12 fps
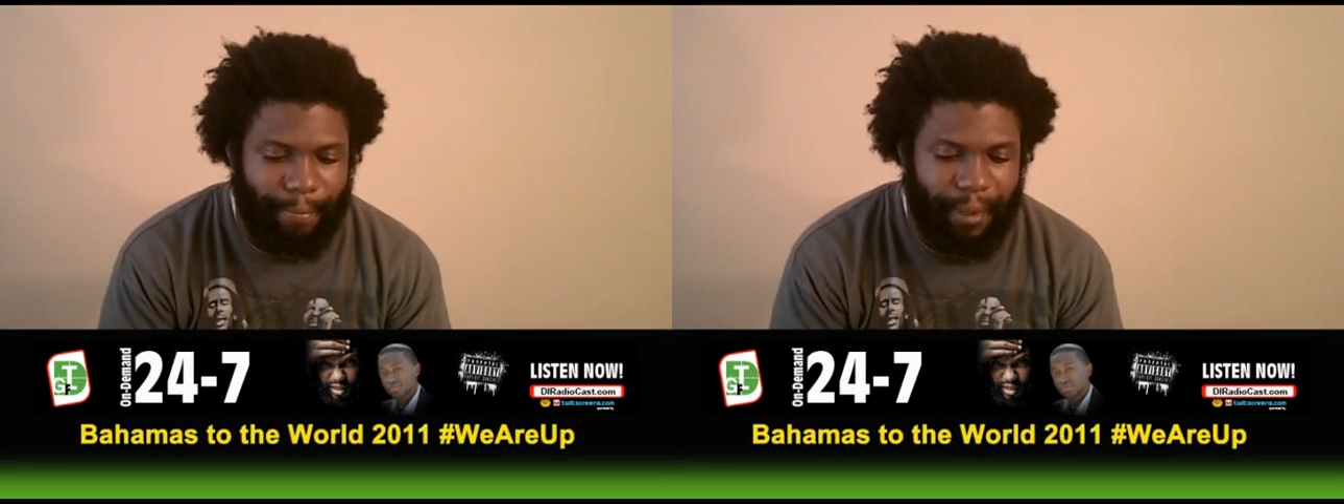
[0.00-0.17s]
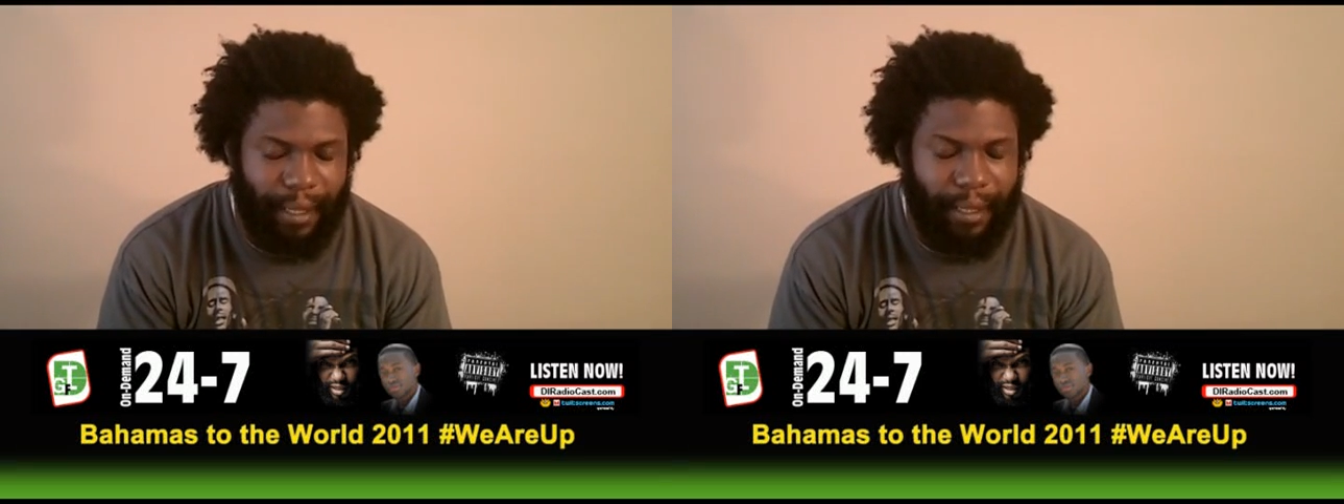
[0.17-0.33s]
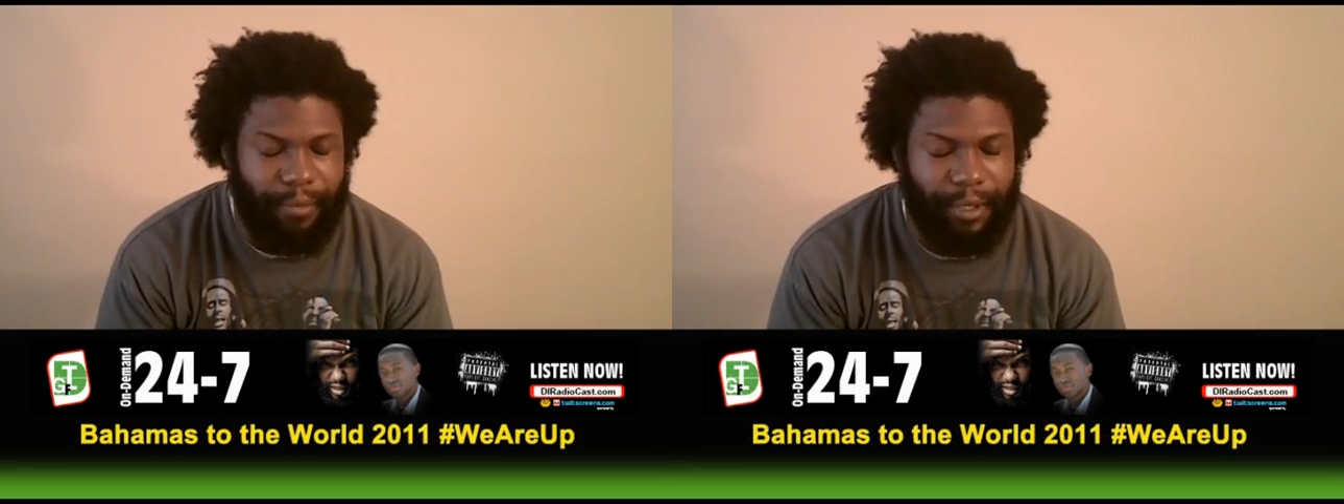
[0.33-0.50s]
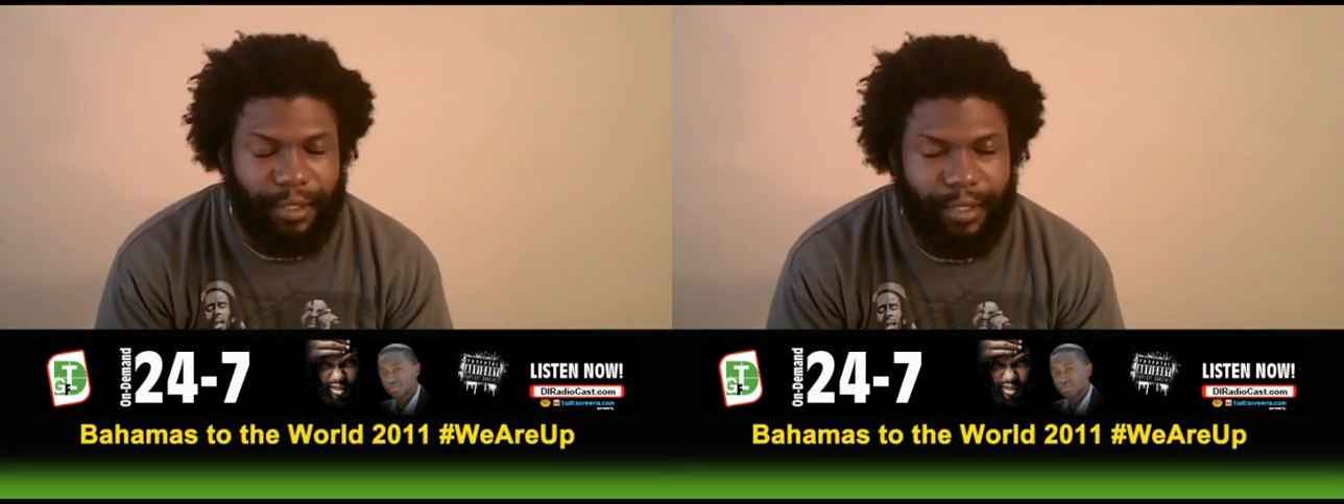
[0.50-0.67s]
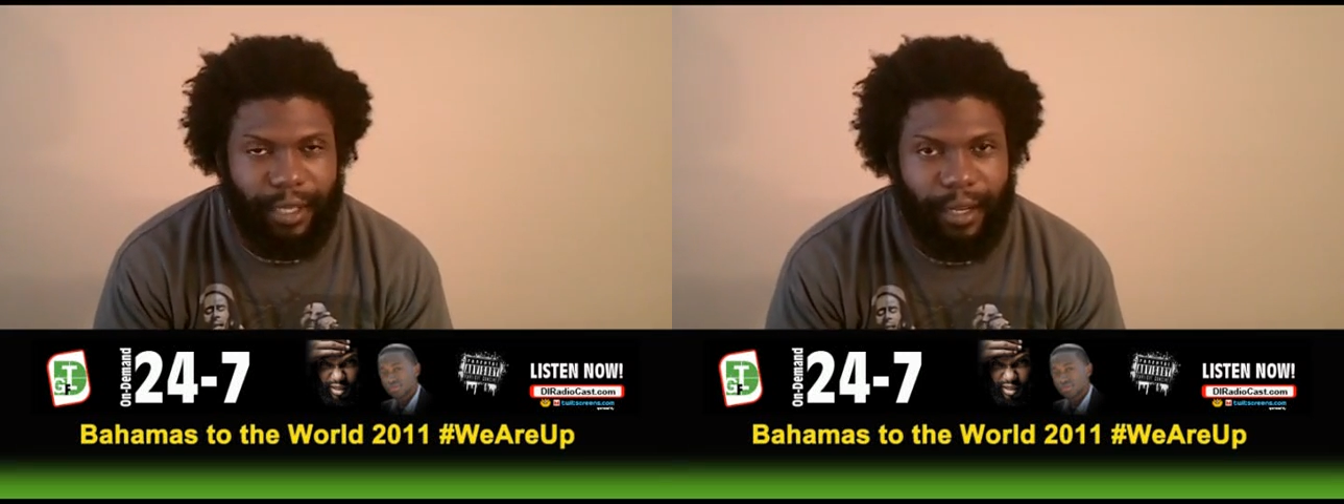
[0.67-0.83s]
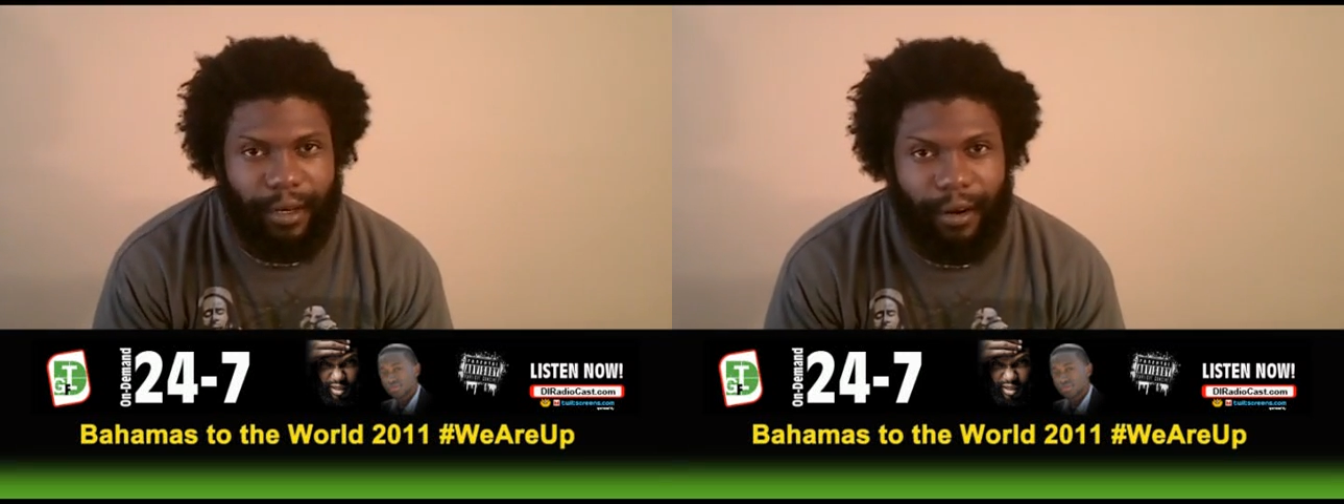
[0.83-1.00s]
Bahamians
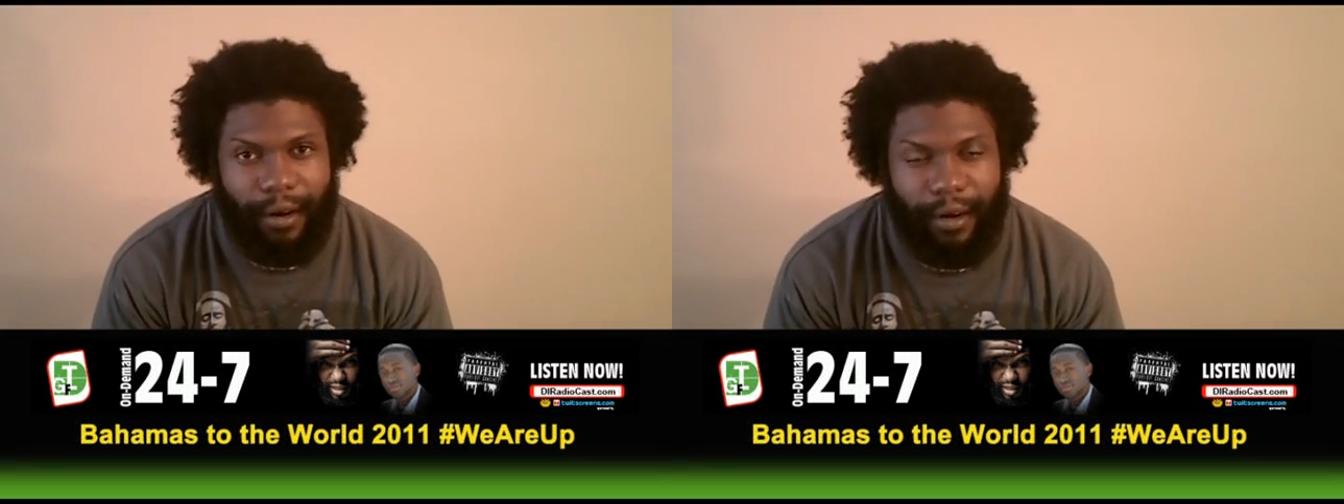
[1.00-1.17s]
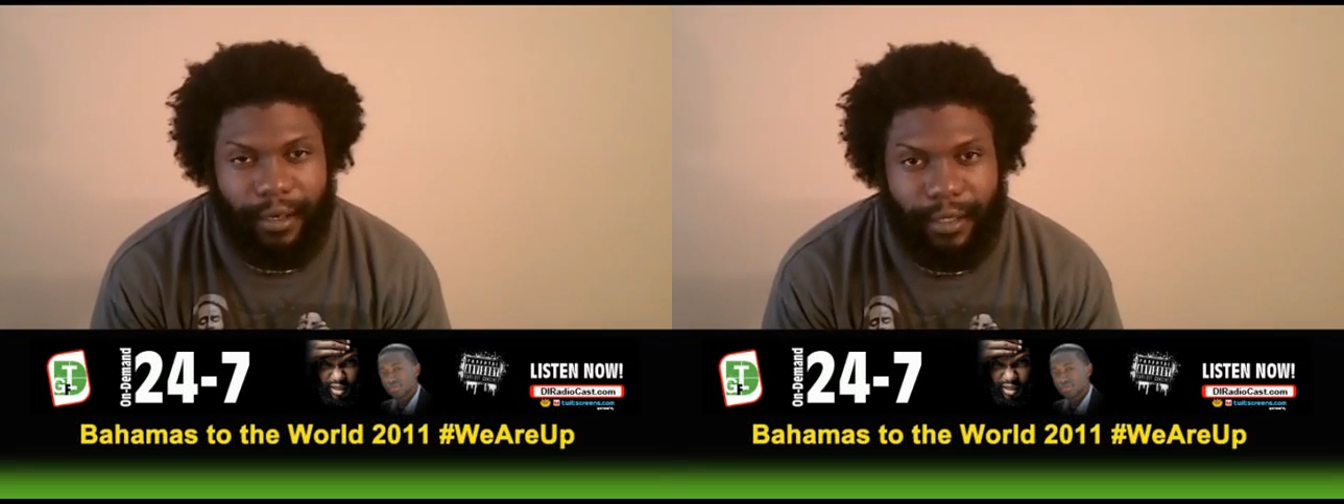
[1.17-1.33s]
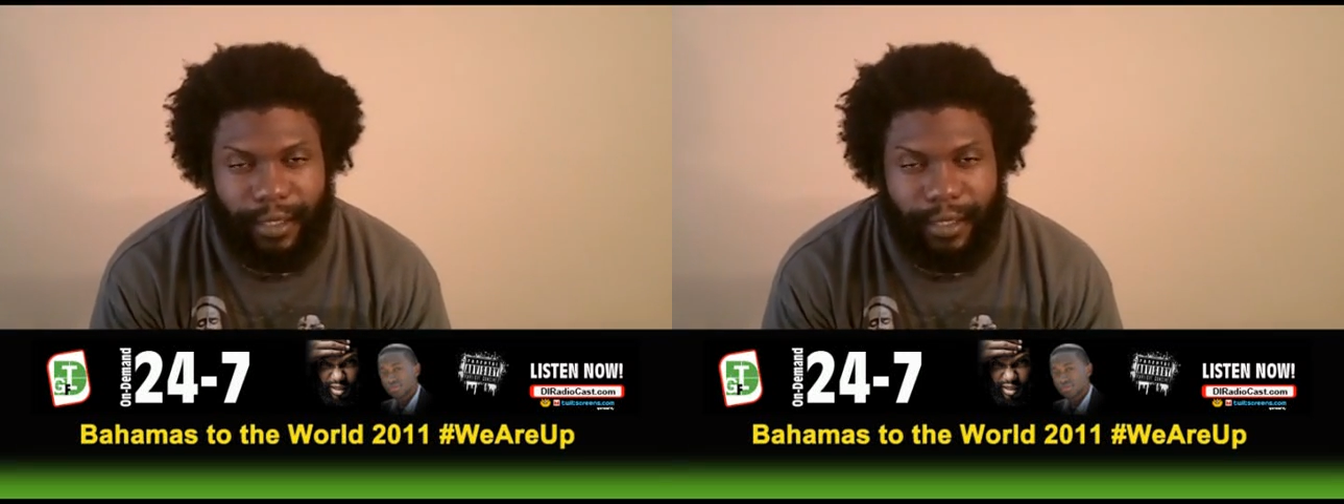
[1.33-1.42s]
that are